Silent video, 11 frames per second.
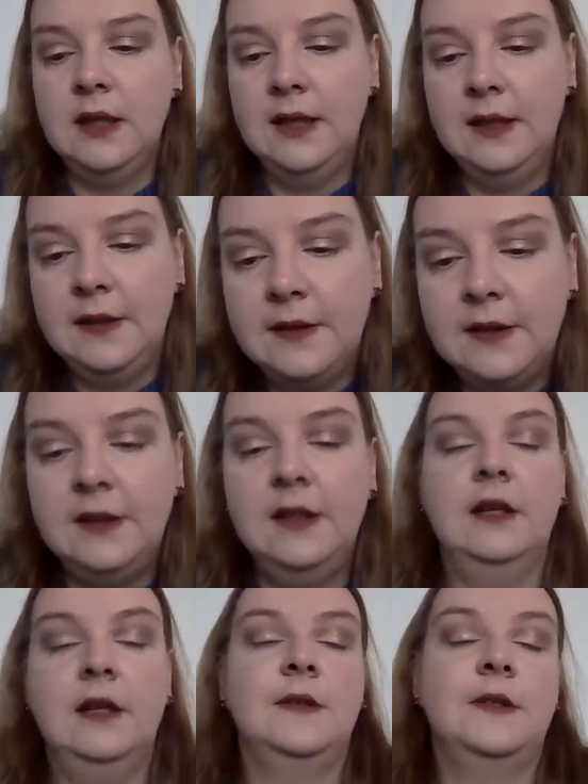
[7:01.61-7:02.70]
And
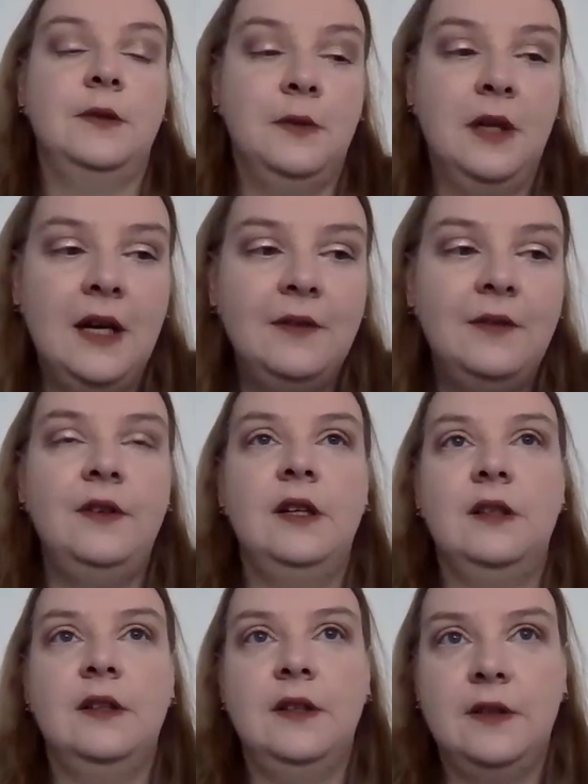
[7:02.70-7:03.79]
yeah, so I
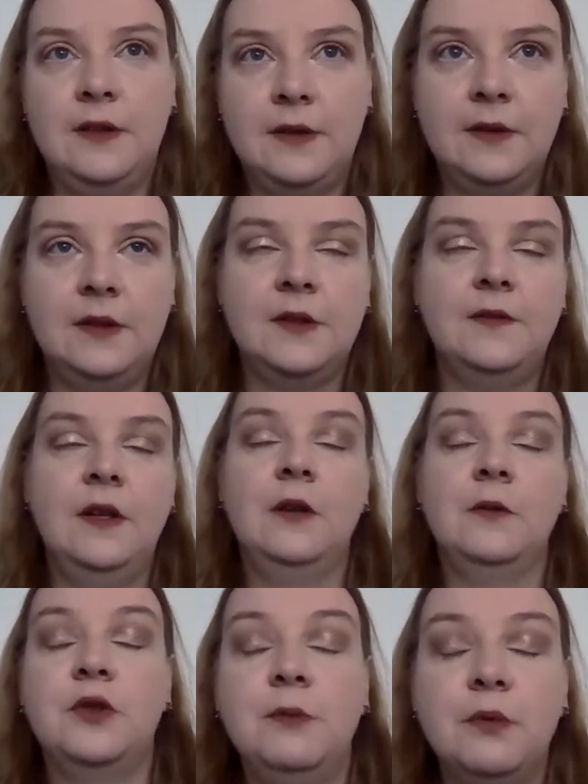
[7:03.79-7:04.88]
think that this
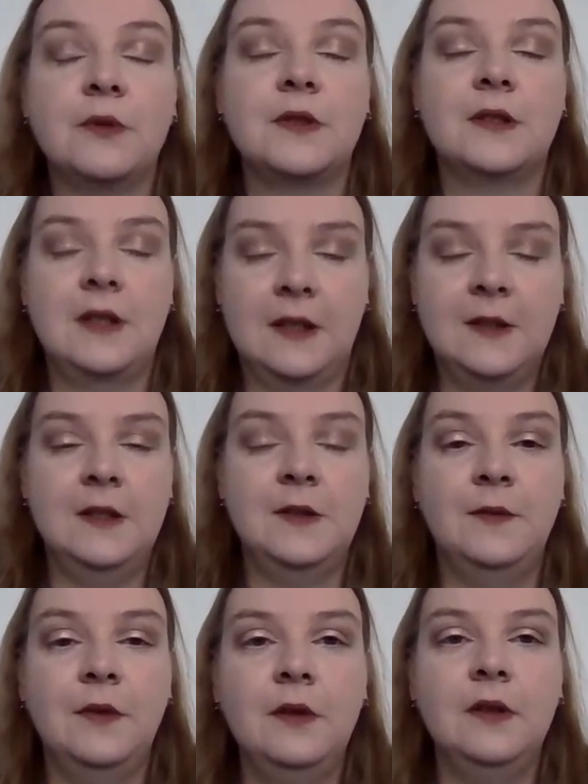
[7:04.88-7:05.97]
fellowship was
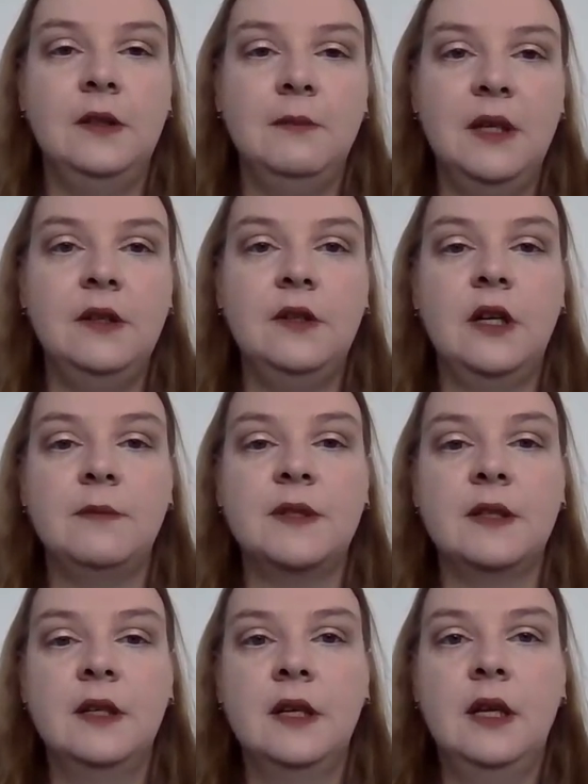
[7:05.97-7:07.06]
successful in many
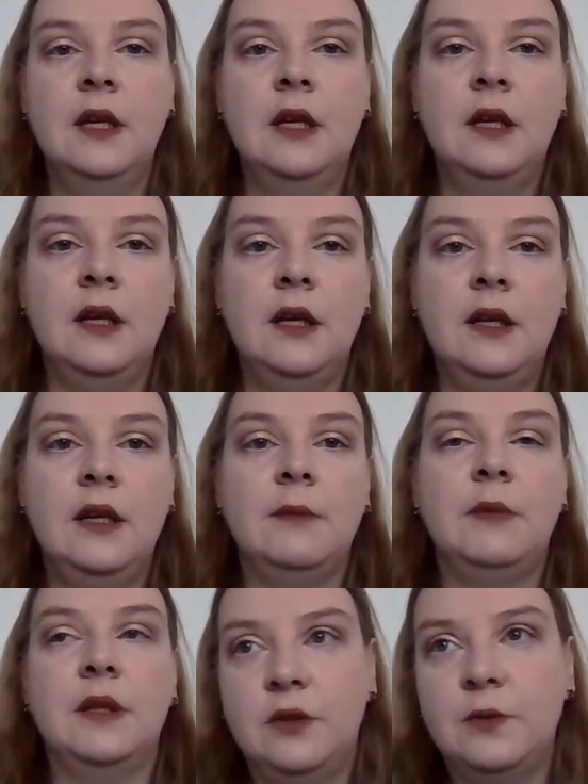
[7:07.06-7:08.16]
terms.
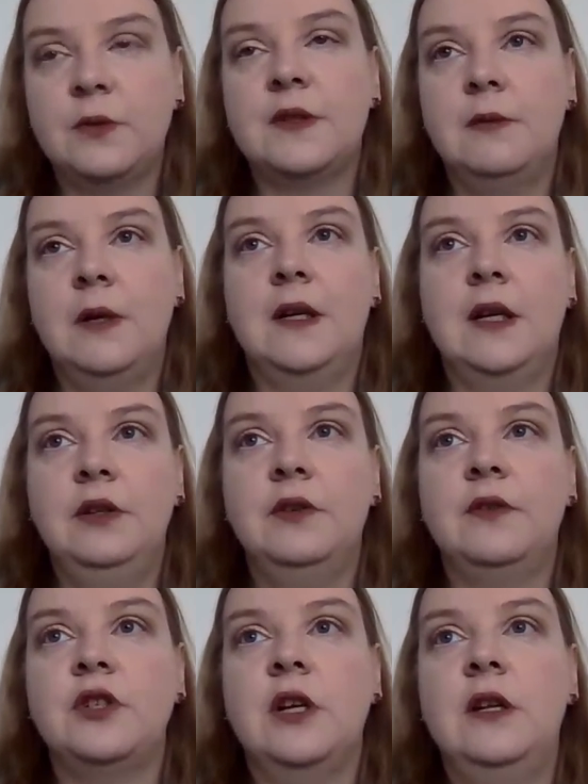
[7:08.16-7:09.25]
But it was kind
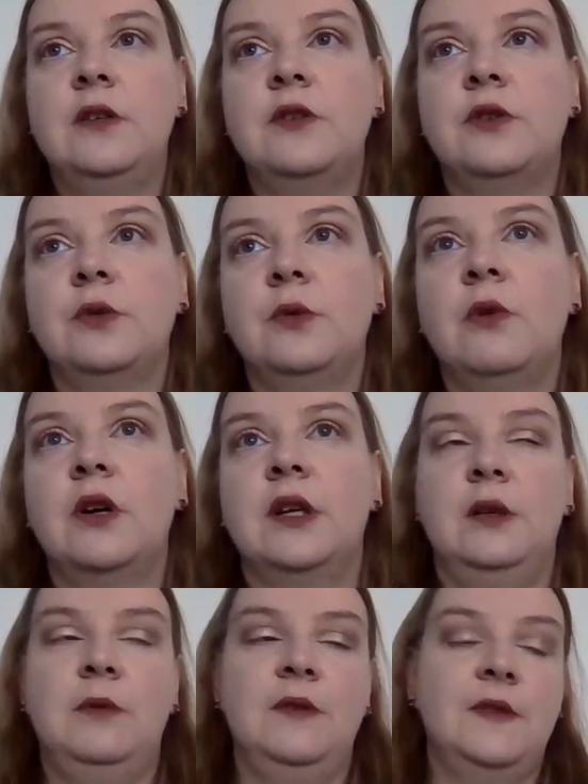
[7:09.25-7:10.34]
of a challenge to
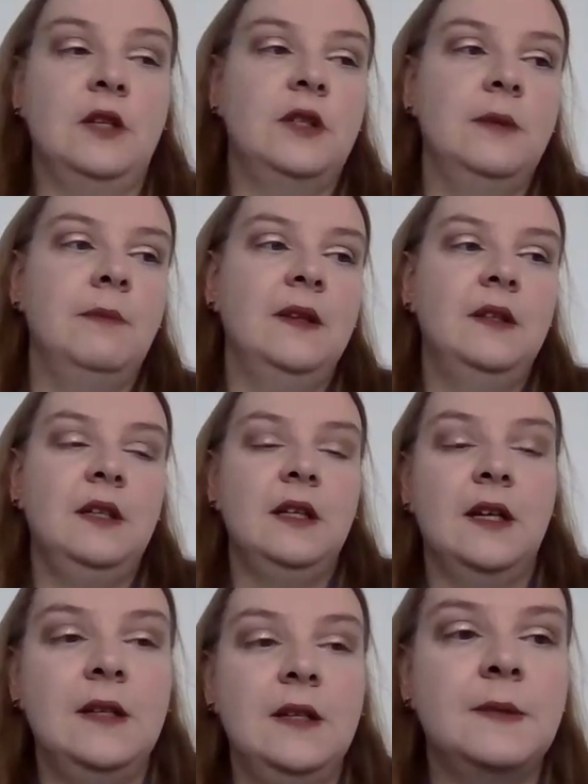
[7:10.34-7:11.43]
working with such demanding
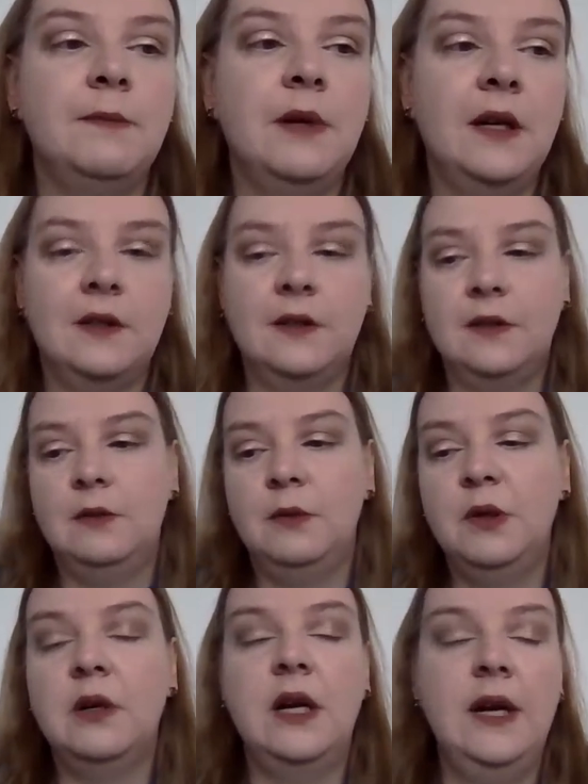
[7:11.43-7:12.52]
case, but
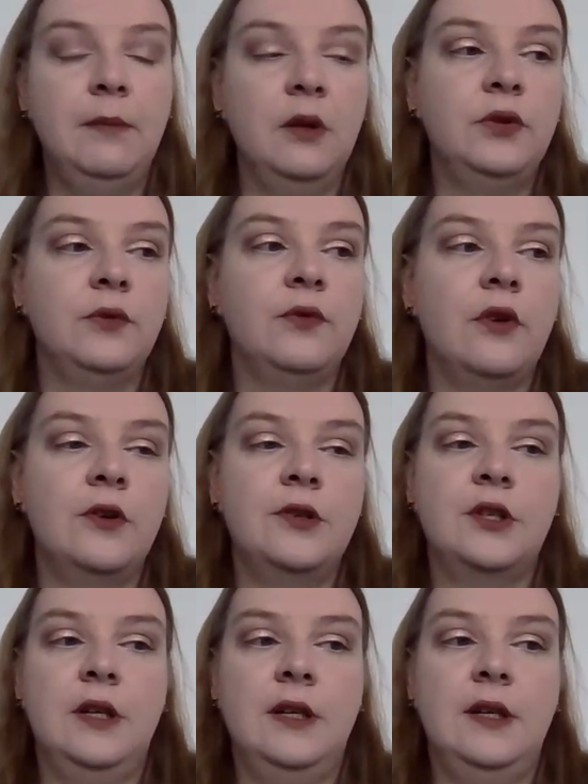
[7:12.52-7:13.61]
we were able to
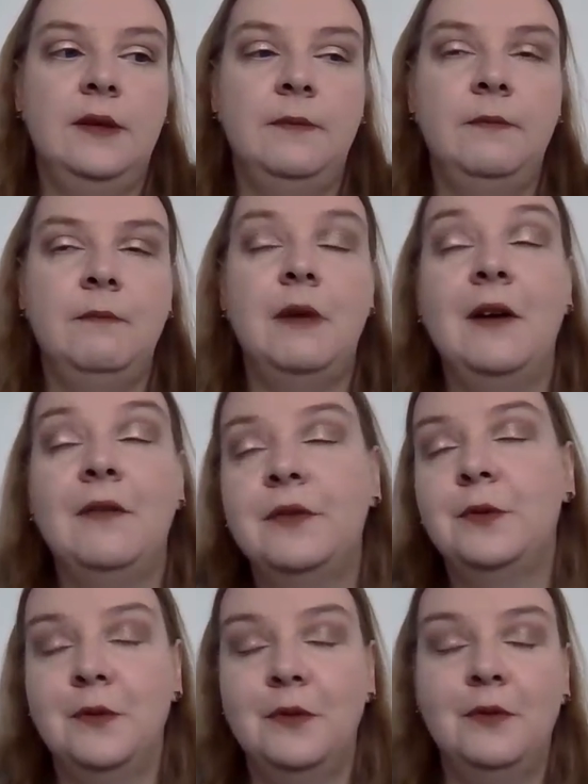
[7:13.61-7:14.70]
forge a path
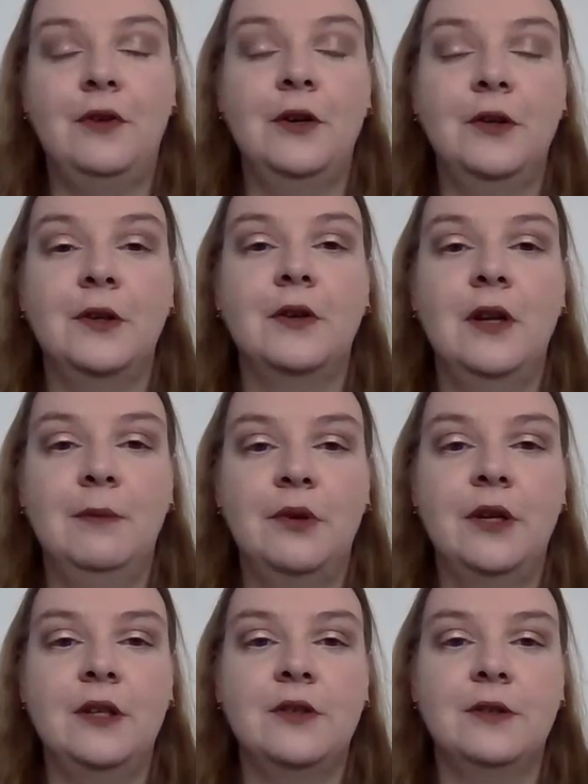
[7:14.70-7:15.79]
to further
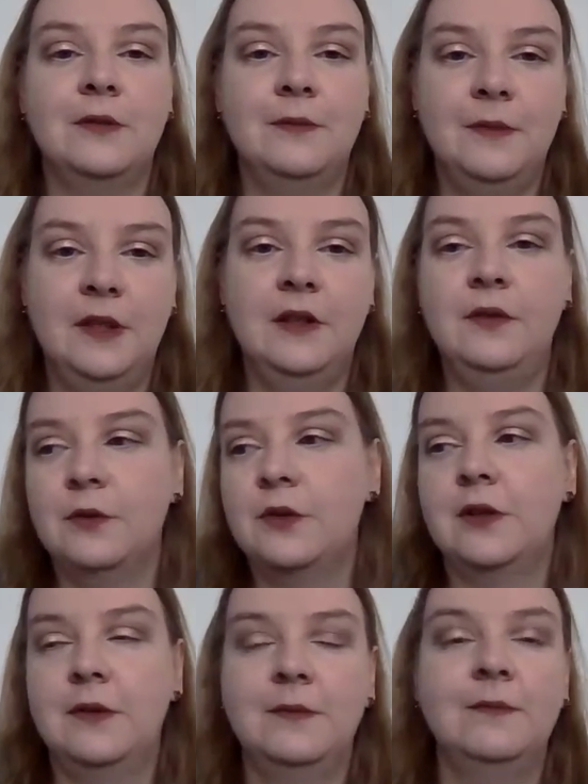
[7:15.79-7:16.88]
collaboration in the
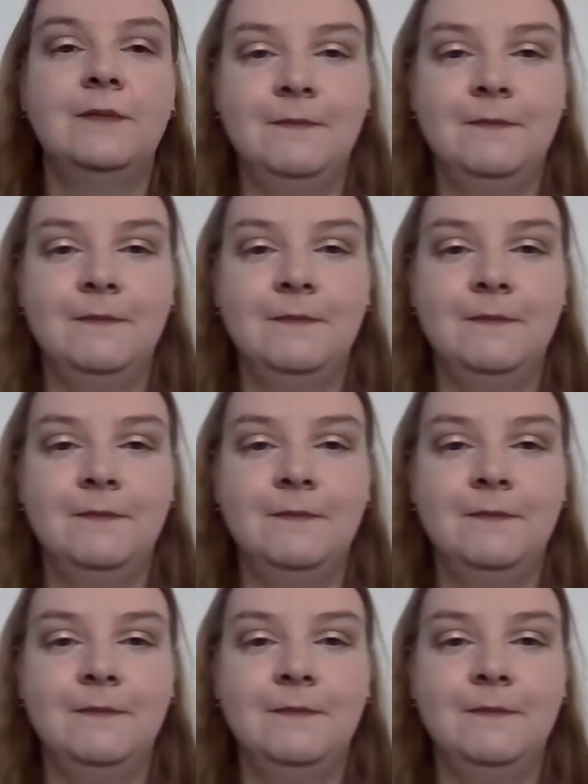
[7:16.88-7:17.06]
future.